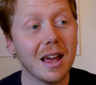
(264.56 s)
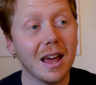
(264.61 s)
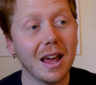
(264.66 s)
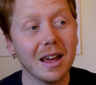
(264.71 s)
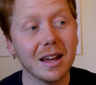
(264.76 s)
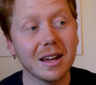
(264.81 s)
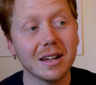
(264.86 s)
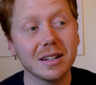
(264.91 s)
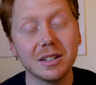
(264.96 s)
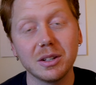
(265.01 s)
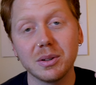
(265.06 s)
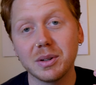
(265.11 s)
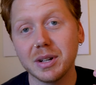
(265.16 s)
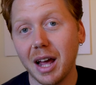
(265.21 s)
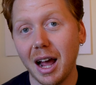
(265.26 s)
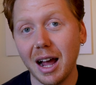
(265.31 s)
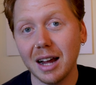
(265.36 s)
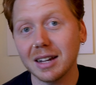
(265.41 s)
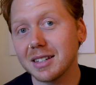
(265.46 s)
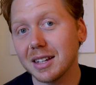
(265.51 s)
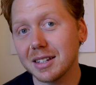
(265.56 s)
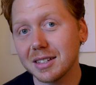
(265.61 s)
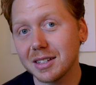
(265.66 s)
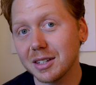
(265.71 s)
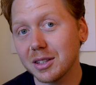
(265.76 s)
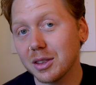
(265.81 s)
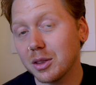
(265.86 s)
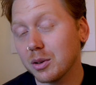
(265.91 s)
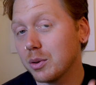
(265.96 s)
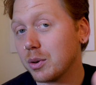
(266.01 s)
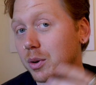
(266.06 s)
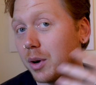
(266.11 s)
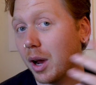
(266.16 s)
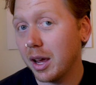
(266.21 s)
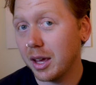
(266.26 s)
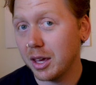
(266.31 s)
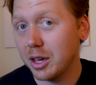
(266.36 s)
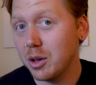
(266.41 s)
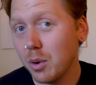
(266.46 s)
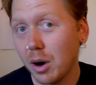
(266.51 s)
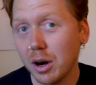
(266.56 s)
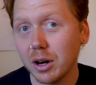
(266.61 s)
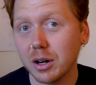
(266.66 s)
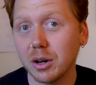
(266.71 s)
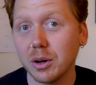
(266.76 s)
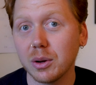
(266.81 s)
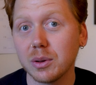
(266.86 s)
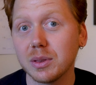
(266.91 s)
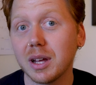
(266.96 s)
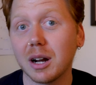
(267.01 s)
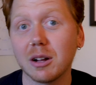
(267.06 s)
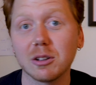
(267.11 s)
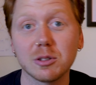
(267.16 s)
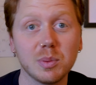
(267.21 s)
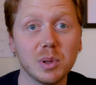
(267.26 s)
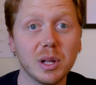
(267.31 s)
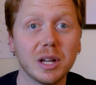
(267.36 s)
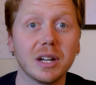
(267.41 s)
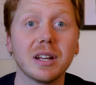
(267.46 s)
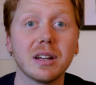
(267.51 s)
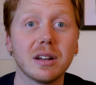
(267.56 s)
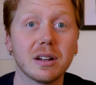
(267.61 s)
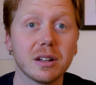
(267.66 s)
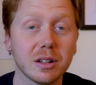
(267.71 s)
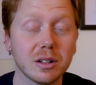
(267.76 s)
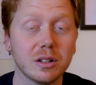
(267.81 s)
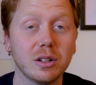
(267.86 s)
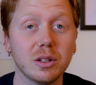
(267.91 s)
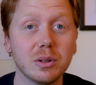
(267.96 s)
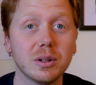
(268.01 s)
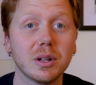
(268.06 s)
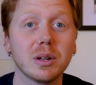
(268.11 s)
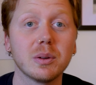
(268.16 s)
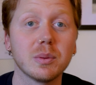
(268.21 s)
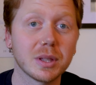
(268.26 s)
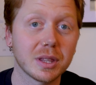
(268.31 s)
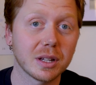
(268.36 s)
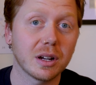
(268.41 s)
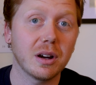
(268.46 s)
and you can access it through a QR code that I was planning on including with the